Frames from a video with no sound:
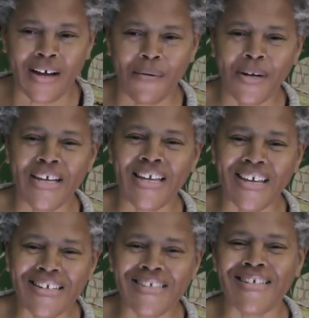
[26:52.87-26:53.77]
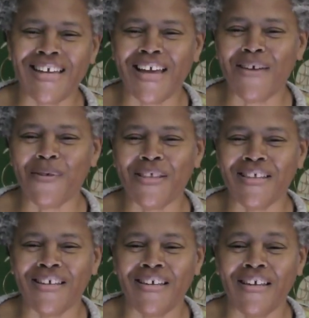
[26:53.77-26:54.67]
I want to end today with
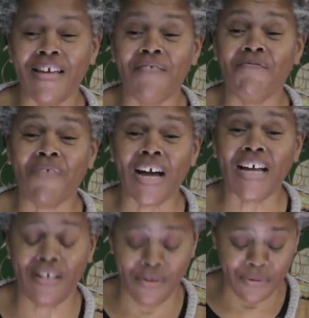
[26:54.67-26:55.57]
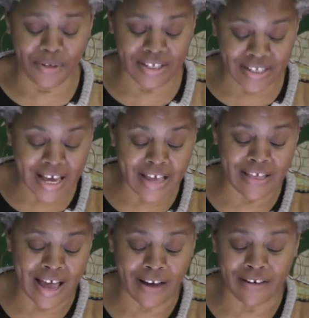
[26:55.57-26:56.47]
inviting you to say
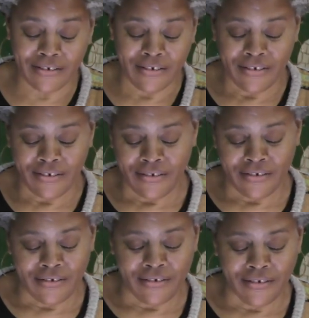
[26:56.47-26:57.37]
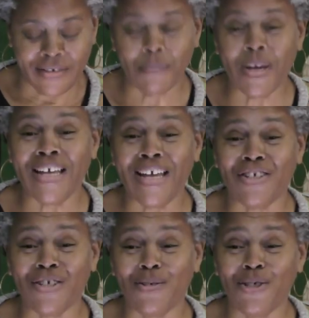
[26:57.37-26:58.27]
that because Maya
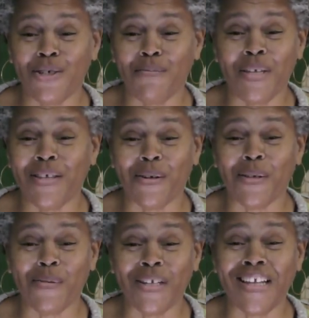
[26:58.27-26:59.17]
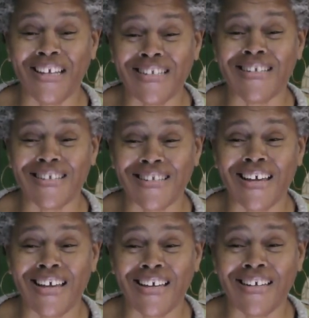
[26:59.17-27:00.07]
Angelou shouldn't be the only one that gets to
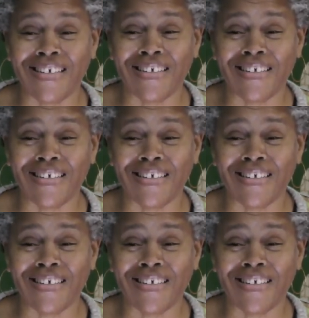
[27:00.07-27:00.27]
say it.